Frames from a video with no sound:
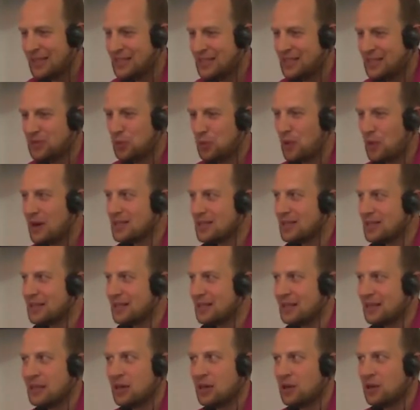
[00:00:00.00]
It just
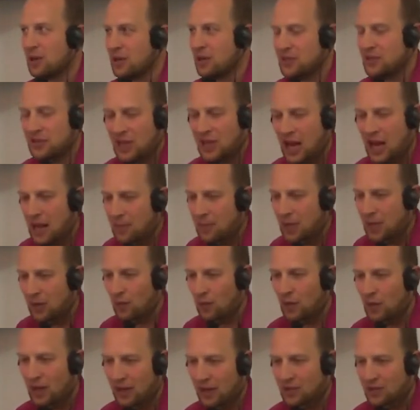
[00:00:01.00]
wasn't, good
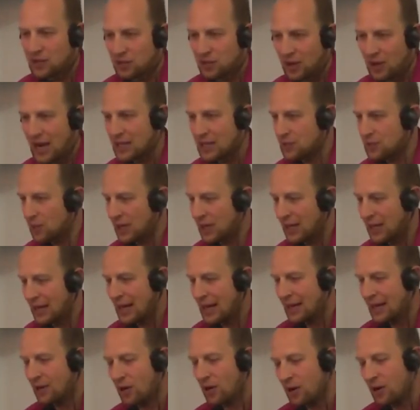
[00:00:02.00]
timing when I was
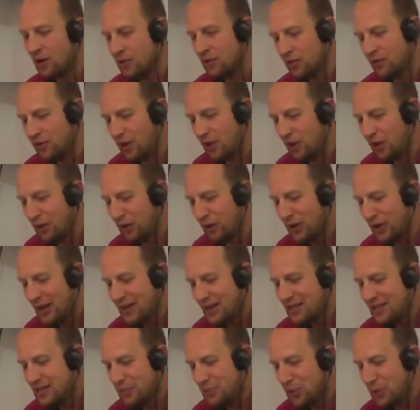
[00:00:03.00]
graduating. And
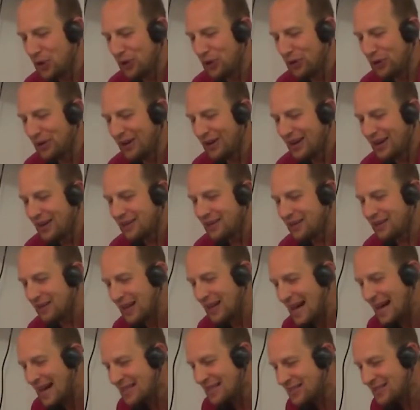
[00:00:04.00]
also, to boot,
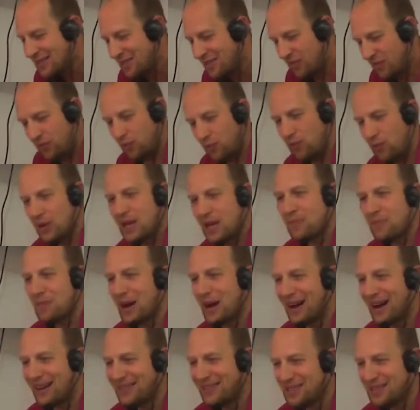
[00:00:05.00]
the last
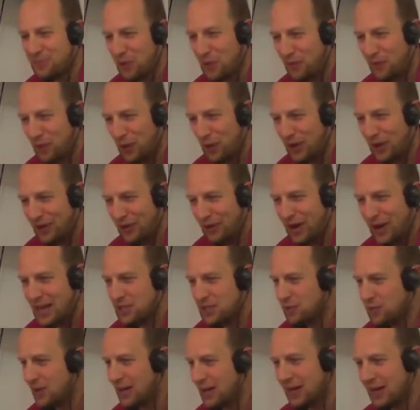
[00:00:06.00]
3 months before I
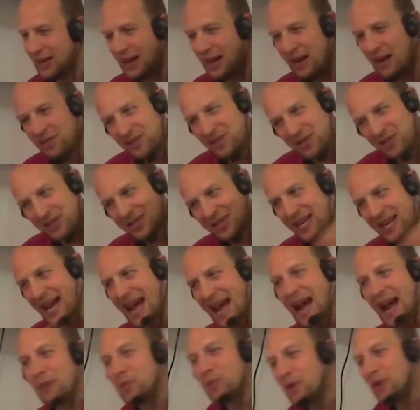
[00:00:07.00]
graduated, I was
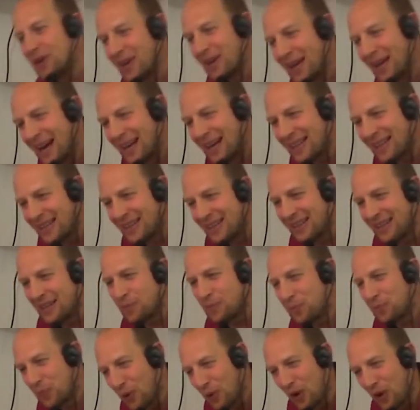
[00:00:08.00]
just hammering at
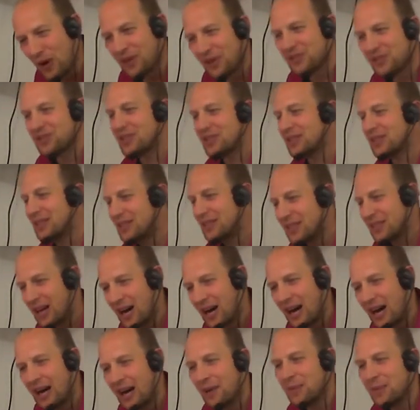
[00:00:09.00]
the books and the
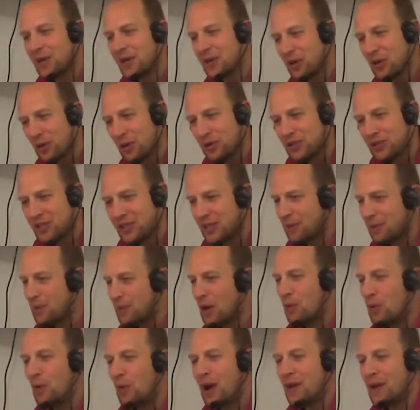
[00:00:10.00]
time and
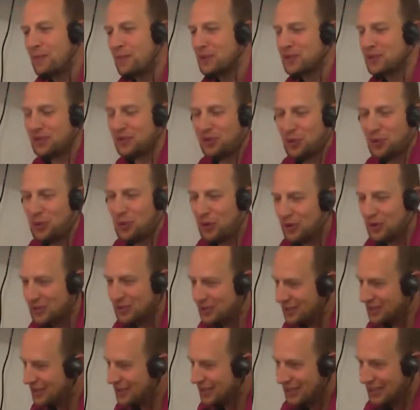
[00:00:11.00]
coaching. And my wife was, of
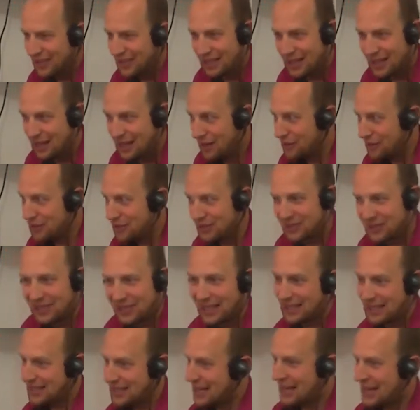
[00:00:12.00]
course,
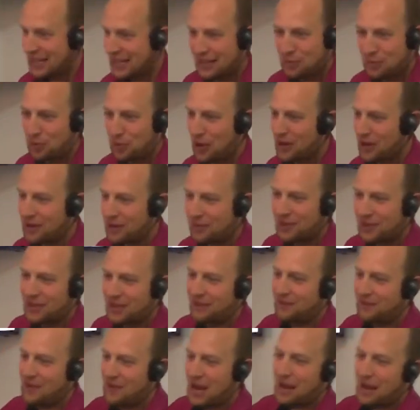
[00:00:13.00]
just like taking the brunt
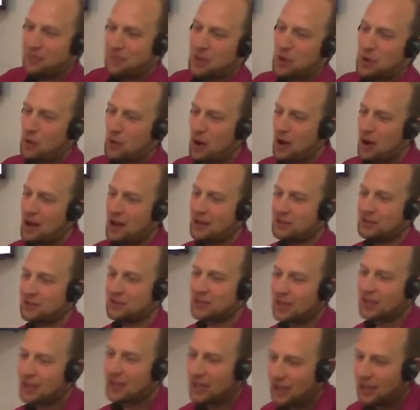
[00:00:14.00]
of it family
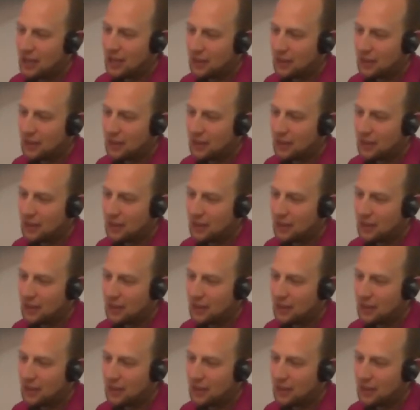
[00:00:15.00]
wise